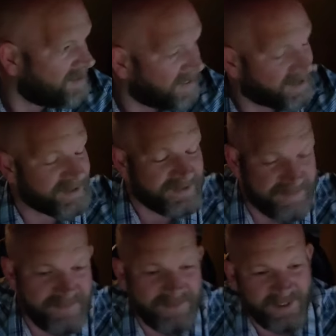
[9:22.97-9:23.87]
I could,
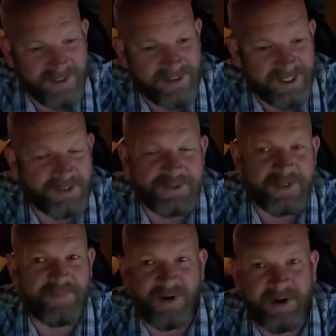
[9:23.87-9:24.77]
I could
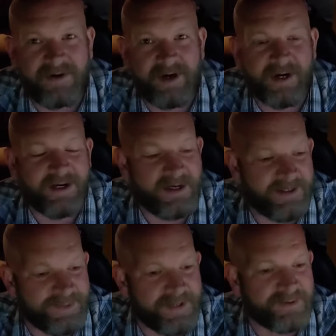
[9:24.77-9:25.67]
definitely park right
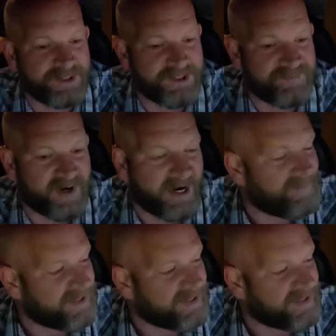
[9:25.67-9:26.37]
here if there was a spot,